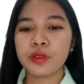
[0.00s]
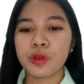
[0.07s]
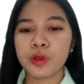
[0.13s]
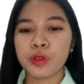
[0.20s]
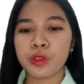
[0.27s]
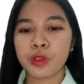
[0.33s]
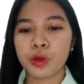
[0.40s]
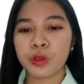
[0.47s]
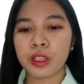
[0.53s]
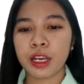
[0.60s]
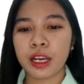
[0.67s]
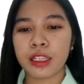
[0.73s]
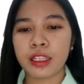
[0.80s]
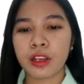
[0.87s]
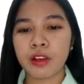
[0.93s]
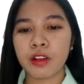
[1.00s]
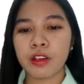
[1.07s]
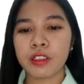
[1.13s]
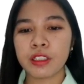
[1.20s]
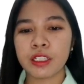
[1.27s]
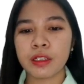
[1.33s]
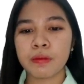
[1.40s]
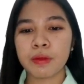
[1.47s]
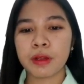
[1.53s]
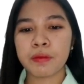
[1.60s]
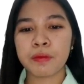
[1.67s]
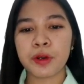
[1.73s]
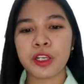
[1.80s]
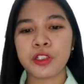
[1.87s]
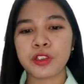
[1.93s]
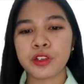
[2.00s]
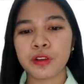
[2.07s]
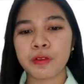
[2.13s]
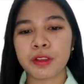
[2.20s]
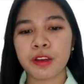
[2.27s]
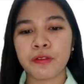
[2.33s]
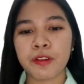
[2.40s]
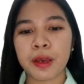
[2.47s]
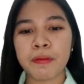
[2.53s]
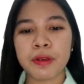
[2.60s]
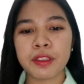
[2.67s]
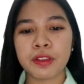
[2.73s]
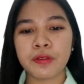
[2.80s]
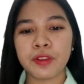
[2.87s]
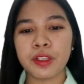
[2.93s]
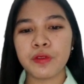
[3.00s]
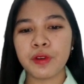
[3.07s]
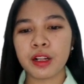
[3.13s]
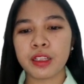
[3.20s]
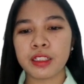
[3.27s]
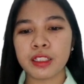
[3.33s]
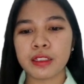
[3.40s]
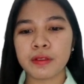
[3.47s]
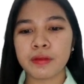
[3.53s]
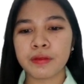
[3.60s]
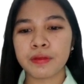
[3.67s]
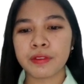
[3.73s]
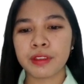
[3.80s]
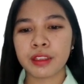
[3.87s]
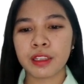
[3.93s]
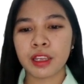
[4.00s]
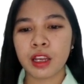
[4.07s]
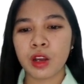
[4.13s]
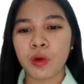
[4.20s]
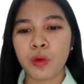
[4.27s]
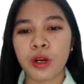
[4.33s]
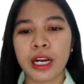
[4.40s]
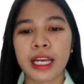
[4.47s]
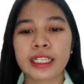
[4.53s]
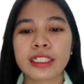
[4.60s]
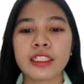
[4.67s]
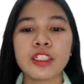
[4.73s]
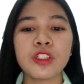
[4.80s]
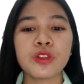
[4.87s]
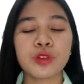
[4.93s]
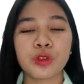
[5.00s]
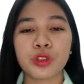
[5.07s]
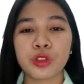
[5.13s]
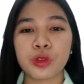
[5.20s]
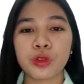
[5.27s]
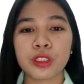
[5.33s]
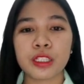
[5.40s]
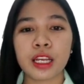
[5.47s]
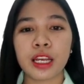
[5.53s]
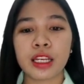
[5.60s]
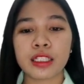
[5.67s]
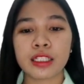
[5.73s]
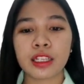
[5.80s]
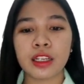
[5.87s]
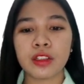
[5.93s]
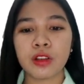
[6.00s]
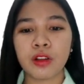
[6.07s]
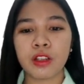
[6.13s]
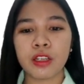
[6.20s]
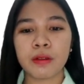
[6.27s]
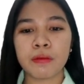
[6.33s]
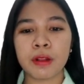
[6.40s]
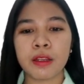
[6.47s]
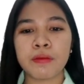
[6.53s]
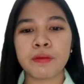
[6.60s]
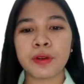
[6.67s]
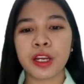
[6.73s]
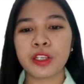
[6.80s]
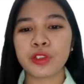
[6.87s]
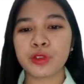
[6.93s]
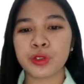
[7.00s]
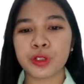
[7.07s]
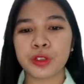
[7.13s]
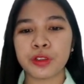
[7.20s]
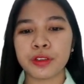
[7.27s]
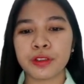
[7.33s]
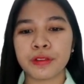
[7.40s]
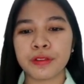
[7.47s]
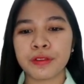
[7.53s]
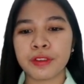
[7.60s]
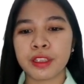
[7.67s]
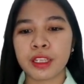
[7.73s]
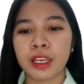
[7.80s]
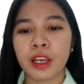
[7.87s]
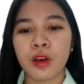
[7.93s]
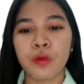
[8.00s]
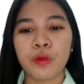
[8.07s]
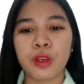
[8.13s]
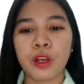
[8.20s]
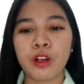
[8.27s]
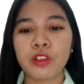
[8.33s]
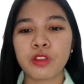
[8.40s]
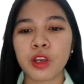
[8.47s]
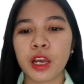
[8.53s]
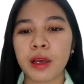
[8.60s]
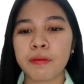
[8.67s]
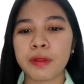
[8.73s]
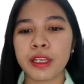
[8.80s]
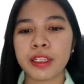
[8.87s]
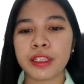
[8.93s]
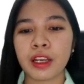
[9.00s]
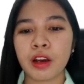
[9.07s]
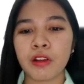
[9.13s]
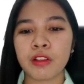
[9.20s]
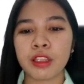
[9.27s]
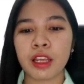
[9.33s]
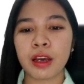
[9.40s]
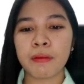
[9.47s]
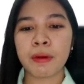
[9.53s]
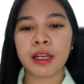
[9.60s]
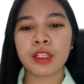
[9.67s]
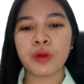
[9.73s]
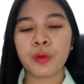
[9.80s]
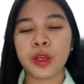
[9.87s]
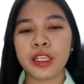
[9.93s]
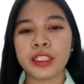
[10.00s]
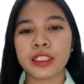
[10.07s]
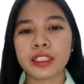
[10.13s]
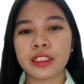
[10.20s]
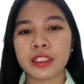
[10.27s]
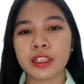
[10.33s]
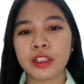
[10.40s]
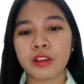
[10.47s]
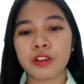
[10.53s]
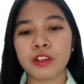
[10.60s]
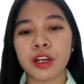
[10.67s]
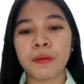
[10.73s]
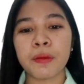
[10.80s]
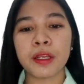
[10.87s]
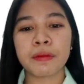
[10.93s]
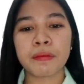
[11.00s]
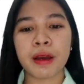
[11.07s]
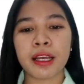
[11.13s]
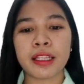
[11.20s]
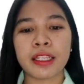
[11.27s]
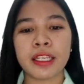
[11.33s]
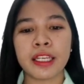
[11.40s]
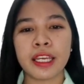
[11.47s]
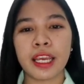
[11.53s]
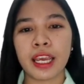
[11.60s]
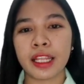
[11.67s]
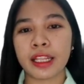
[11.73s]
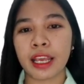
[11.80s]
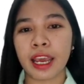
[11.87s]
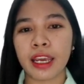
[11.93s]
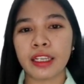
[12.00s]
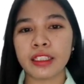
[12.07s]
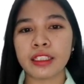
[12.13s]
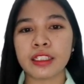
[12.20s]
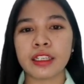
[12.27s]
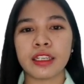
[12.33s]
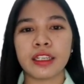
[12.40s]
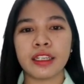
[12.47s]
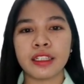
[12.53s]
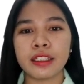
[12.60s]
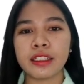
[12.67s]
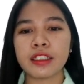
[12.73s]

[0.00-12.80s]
row shows the diastolic blood pressure of the 5 individuals, whereas this row shows the systolic blood pressure. We also have data on the body weights in kilogram and body and heights in